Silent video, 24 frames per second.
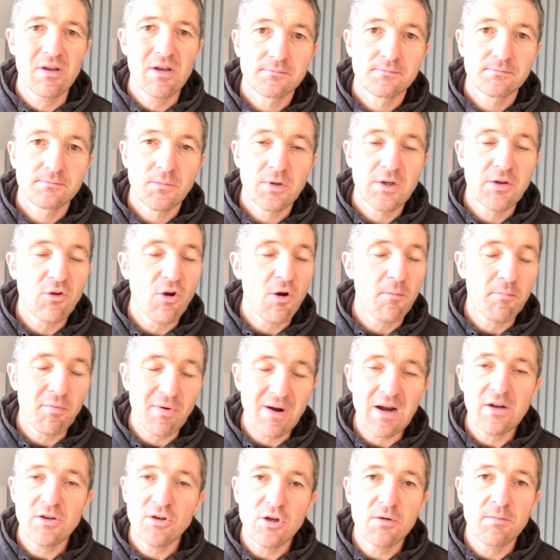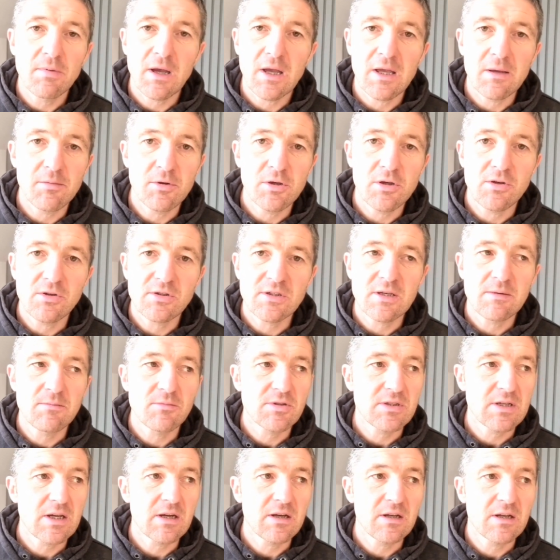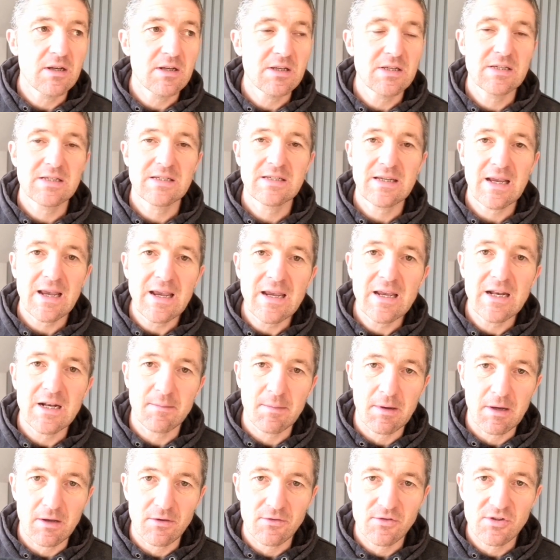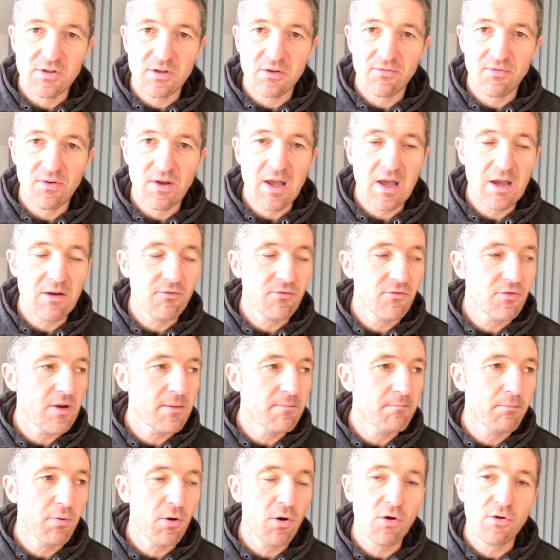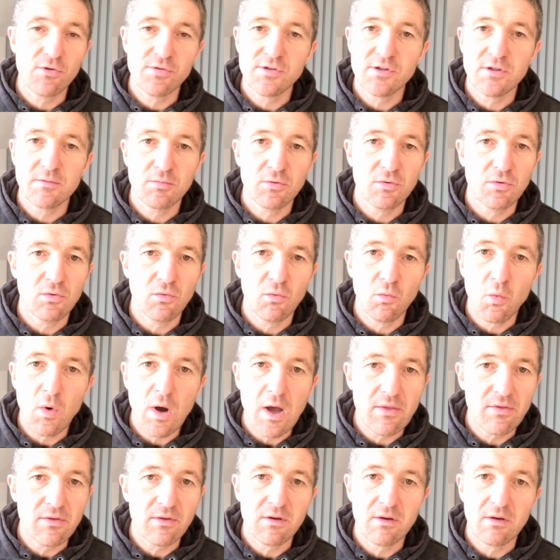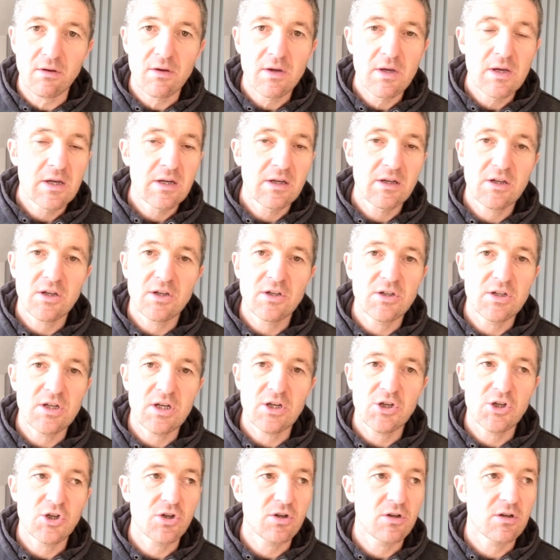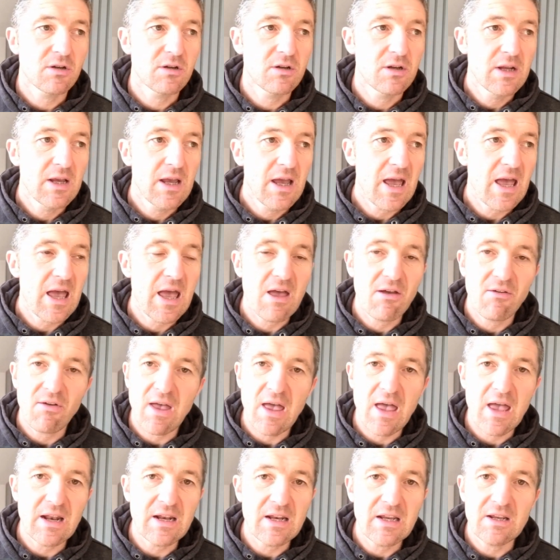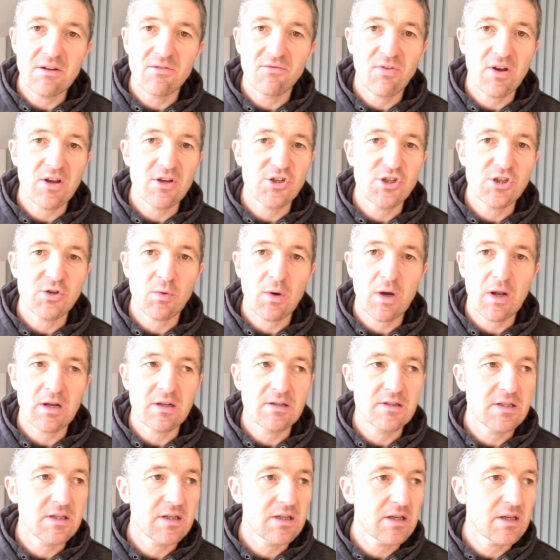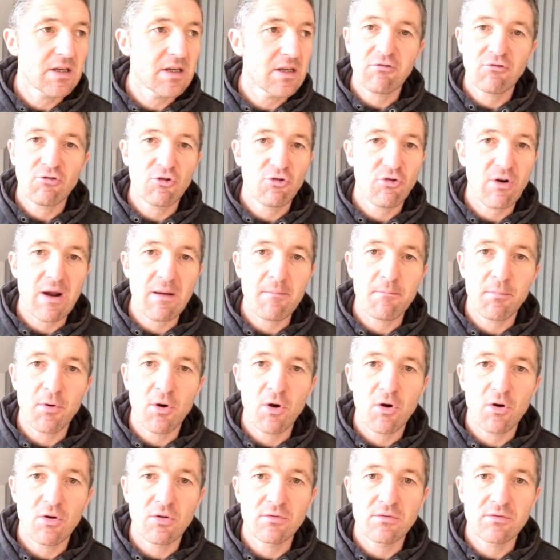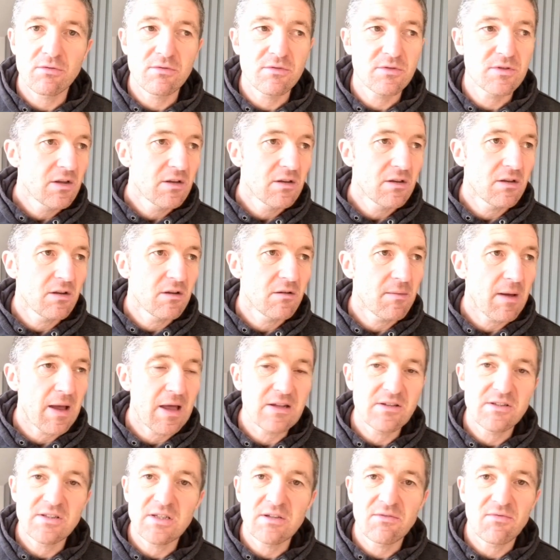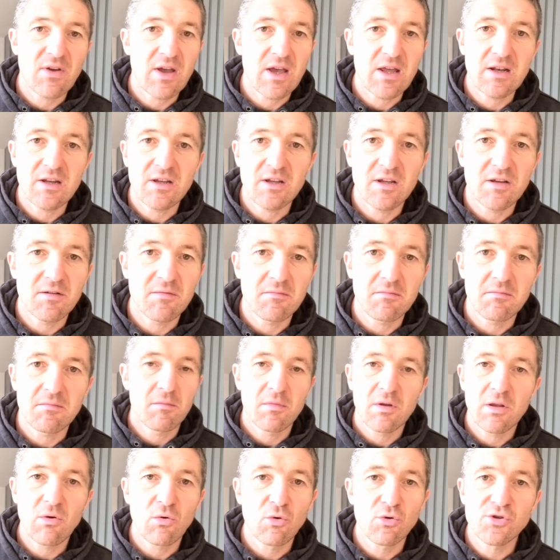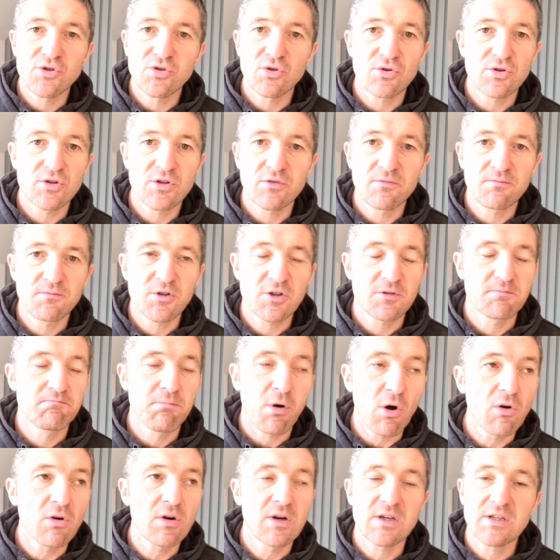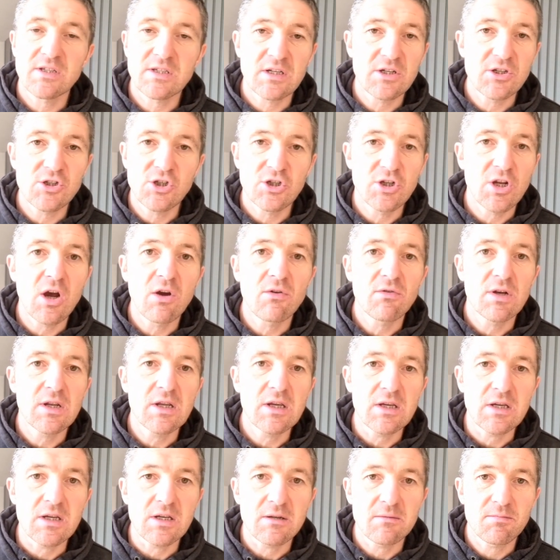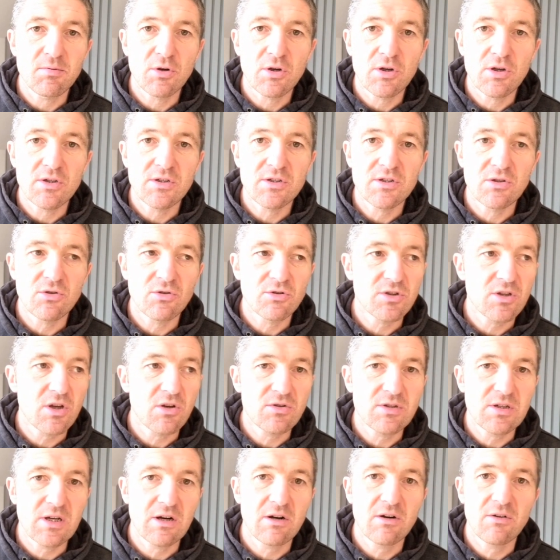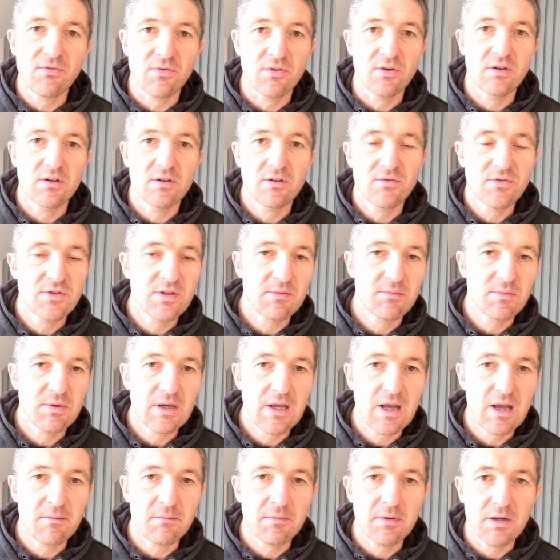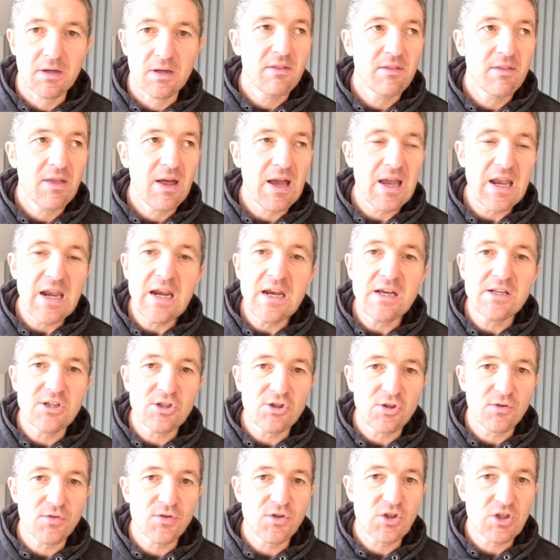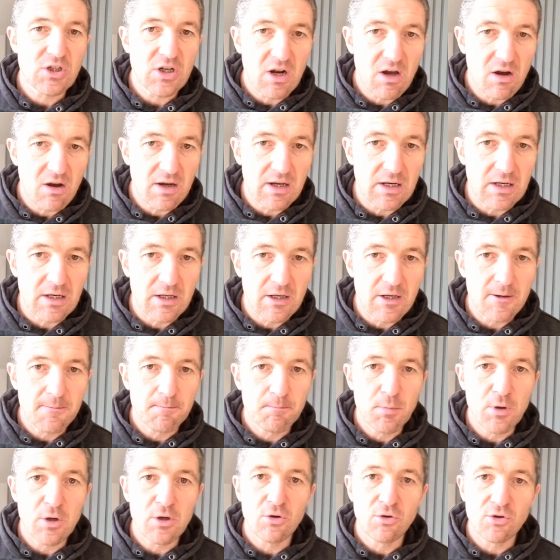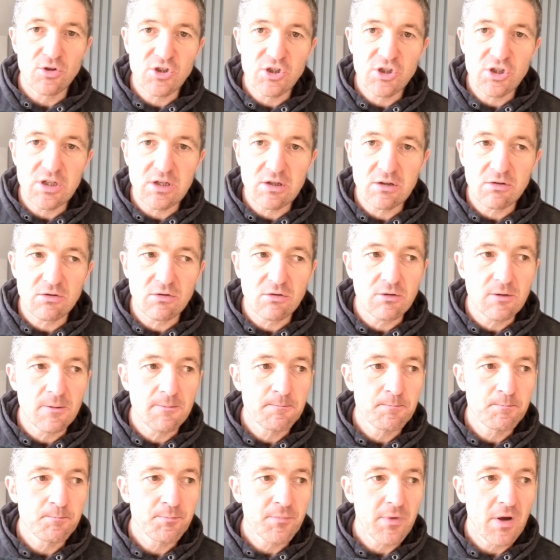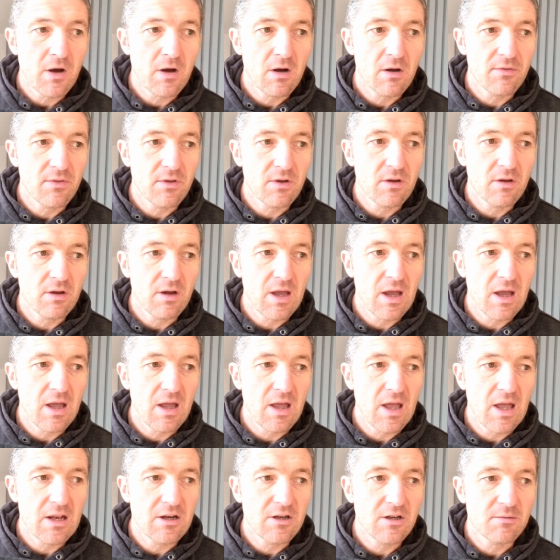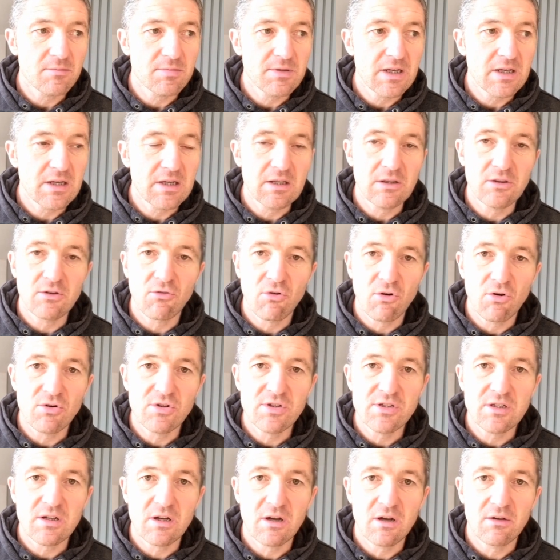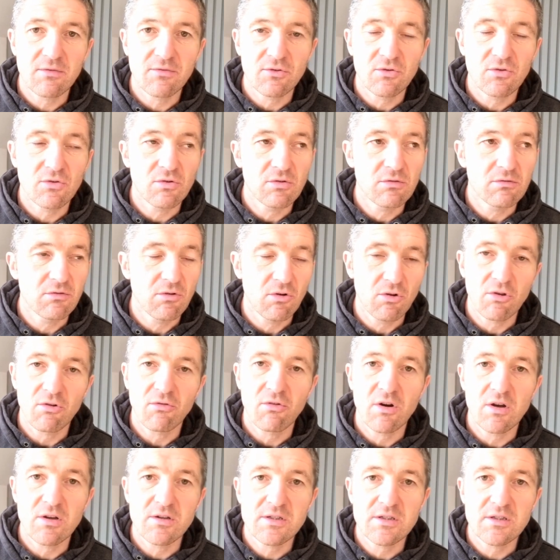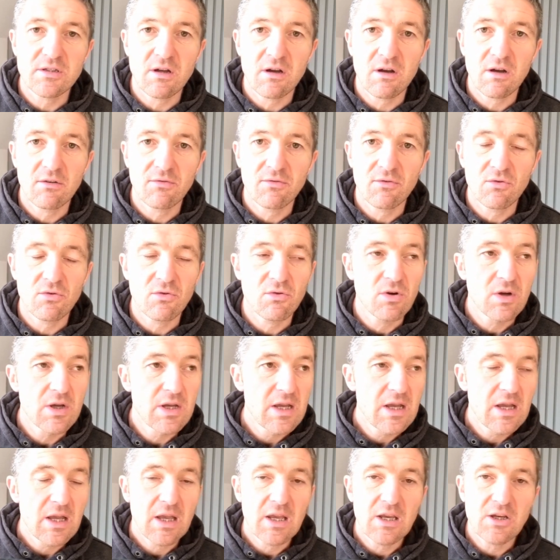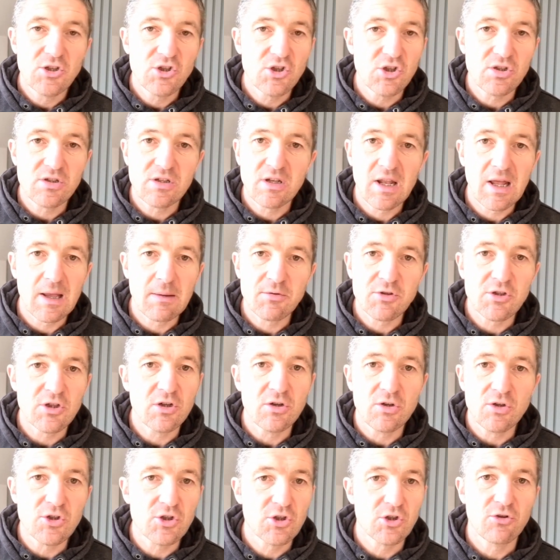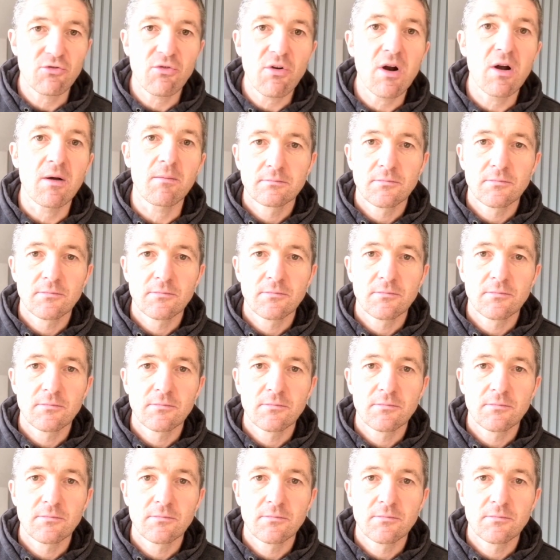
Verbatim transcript: When you've got a brand new baby, you seem to take an insane amount of stuff for every possible weather condition, any eventuality, crampons, uh, anti-venom, all sorts of just bonkers things you don't need because you're so terrified of something happening. That eases off slightly, but you're still either end up taking the wrong stuff or not the right stuff, or it's just an absolute scrum.